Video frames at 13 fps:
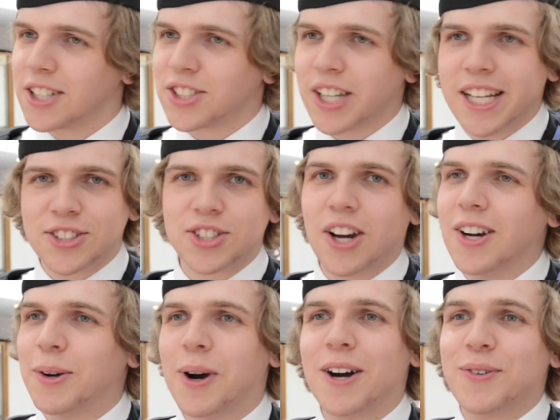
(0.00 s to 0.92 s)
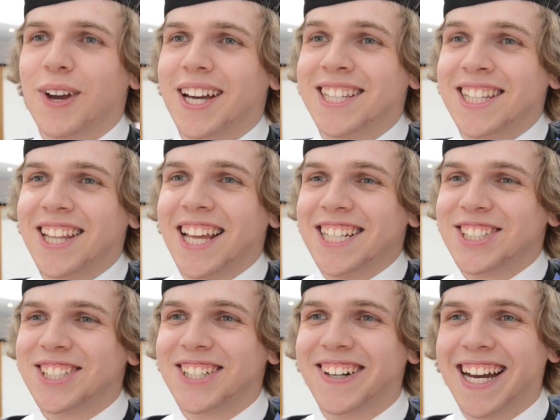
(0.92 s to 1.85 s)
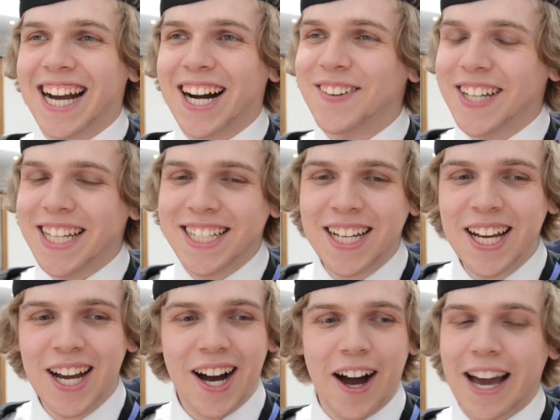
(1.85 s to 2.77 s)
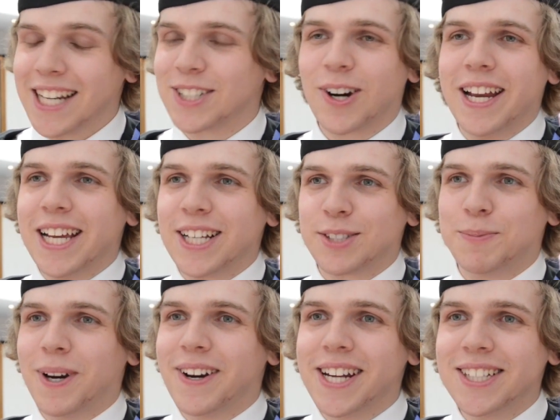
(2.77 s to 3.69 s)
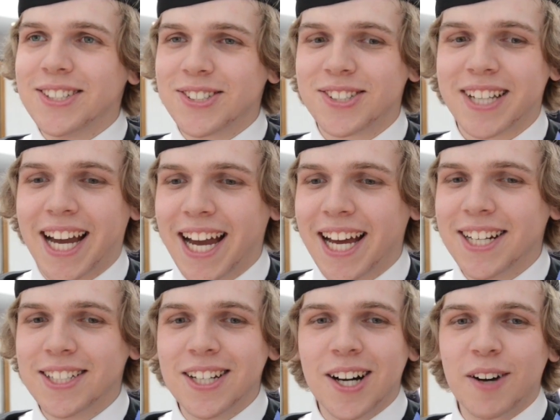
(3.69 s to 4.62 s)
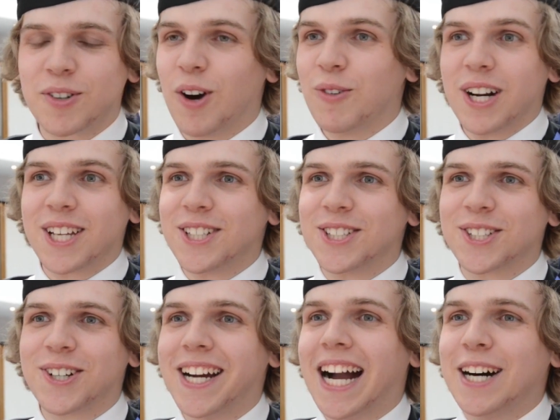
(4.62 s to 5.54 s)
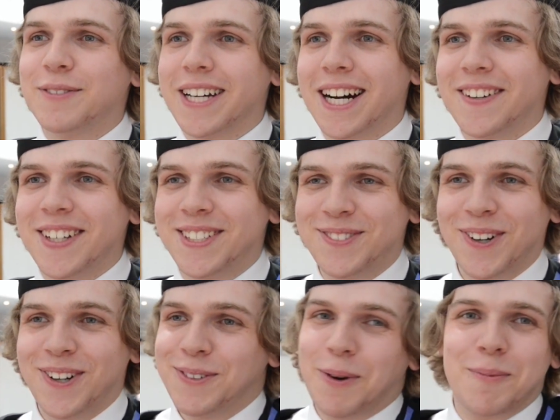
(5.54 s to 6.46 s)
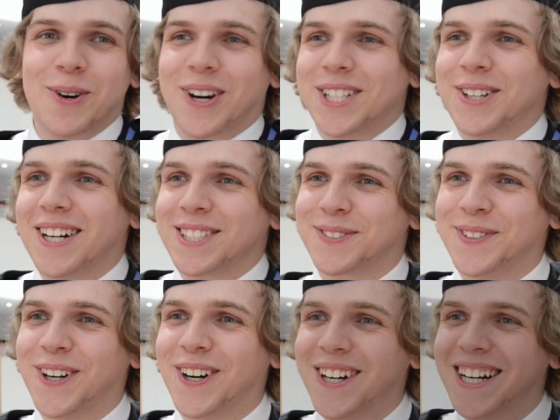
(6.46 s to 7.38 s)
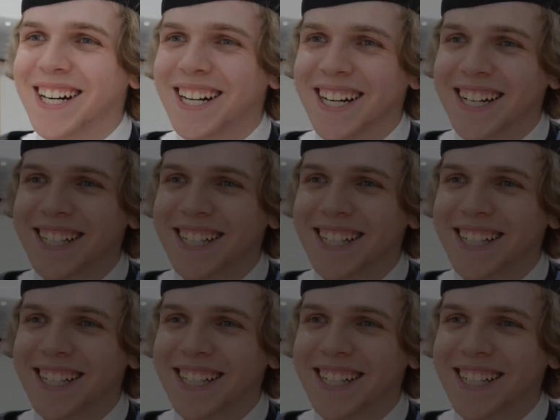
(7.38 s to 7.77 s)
I'd say it's totally worth it. They should do it. I mean, I had a great experience, and I've got a really good degree out of it. I mean, what more could you ask for?